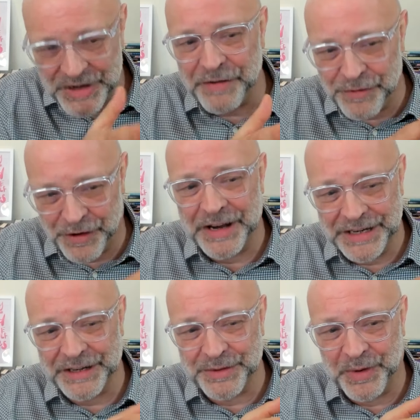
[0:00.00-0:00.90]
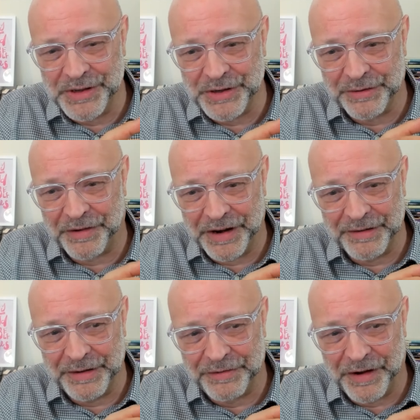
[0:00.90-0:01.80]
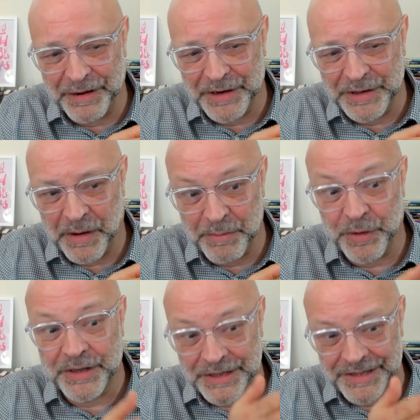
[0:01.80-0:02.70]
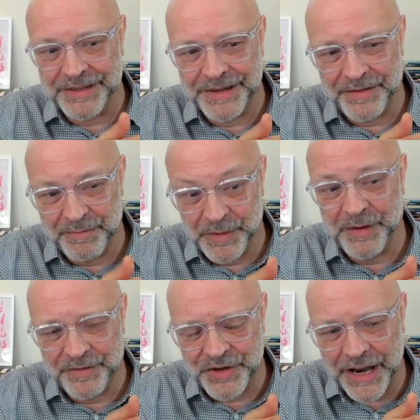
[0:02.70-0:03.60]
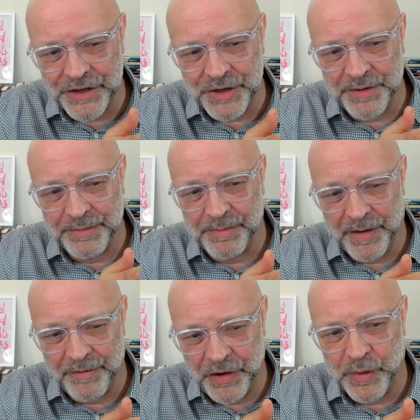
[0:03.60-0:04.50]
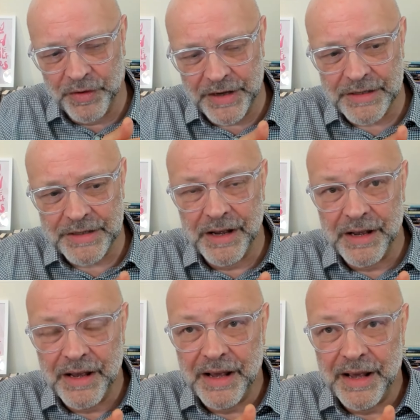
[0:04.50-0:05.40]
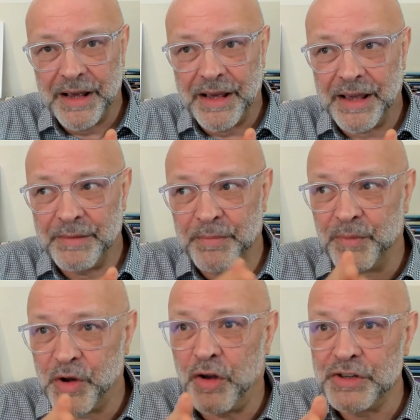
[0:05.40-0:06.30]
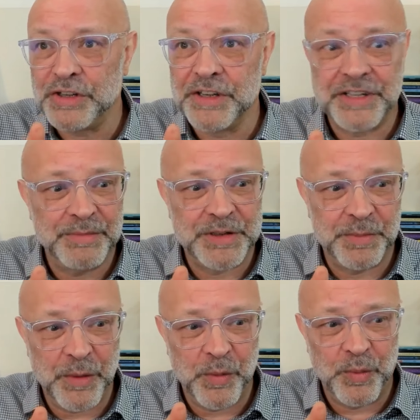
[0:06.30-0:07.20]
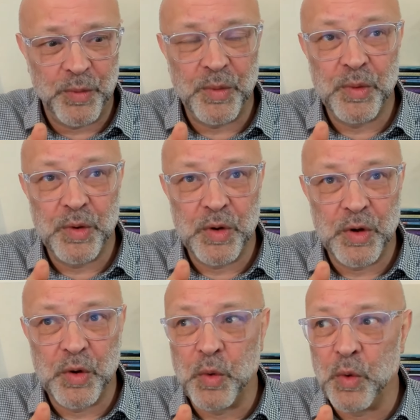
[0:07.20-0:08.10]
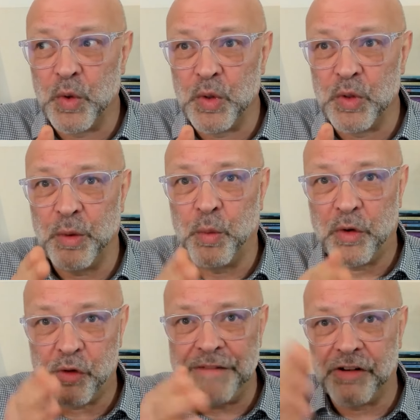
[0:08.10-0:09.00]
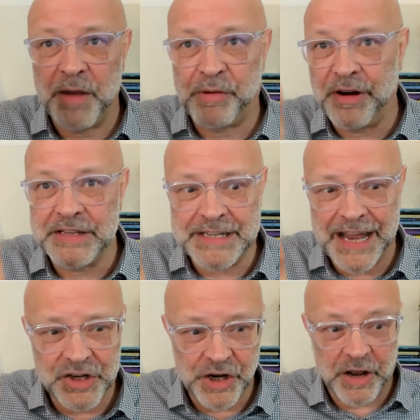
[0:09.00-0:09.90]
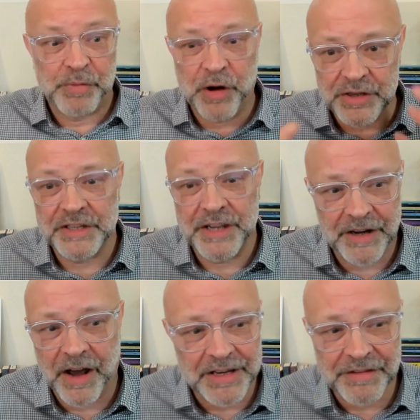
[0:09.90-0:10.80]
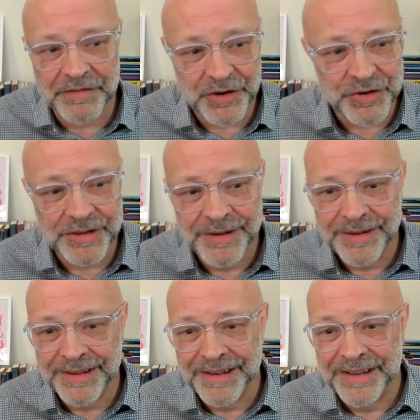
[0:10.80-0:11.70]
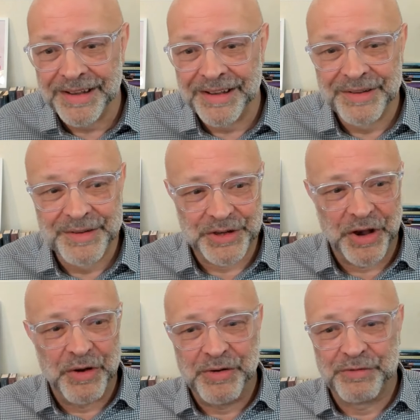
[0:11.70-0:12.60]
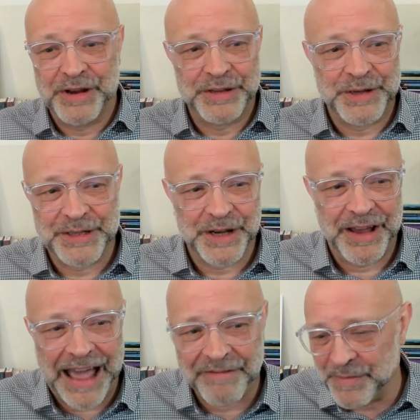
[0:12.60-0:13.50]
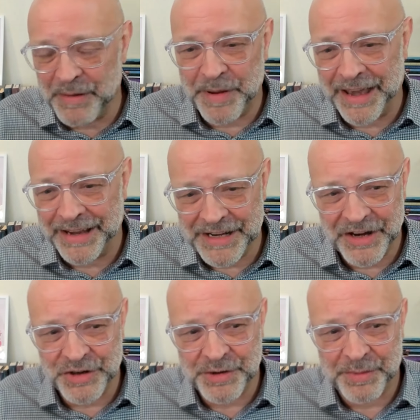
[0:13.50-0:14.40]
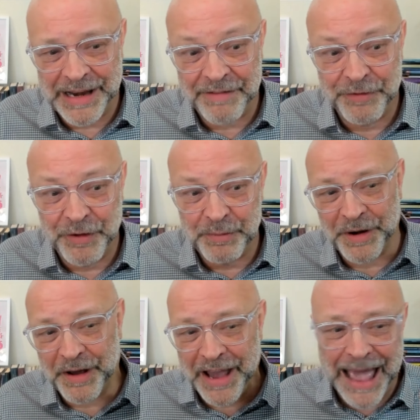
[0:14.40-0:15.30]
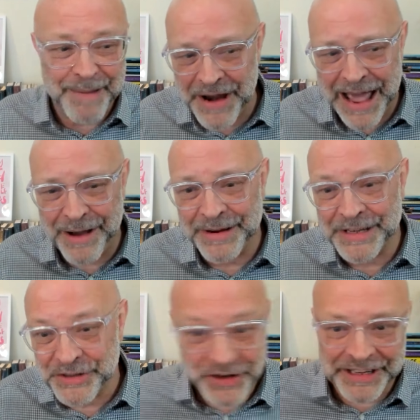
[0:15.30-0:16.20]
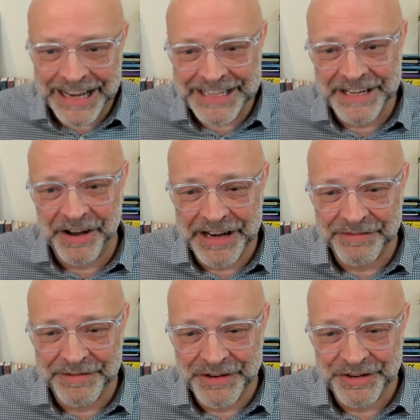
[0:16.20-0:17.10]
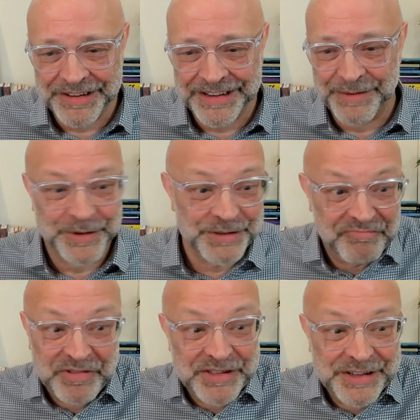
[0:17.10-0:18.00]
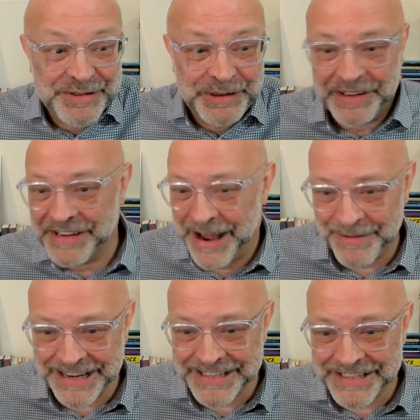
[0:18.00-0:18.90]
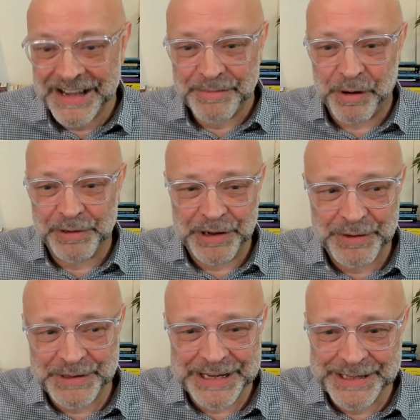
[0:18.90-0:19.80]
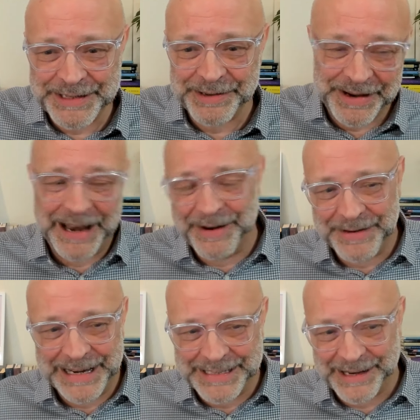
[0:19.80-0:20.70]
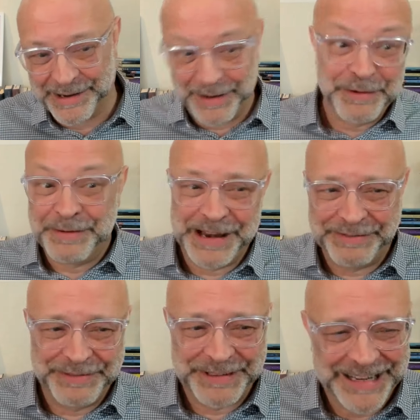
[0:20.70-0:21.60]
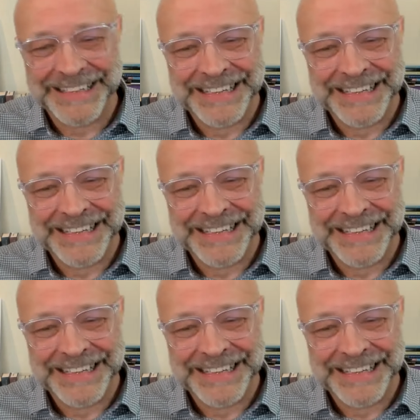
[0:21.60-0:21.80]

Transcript: different idea to ones you'll find you'll find in most of my books is that I've, I've changed my view on this consciousness seems to be that wherever I place attention, I process it in high definition. Mm. So, for instance, I haven't been paying attention to my left foot, but I am now, and suddenly it's in high definition. It was, not at all, and now it is. Right. Probably yours is too. Right. And anyone listening, like, oh, left foot, yeah.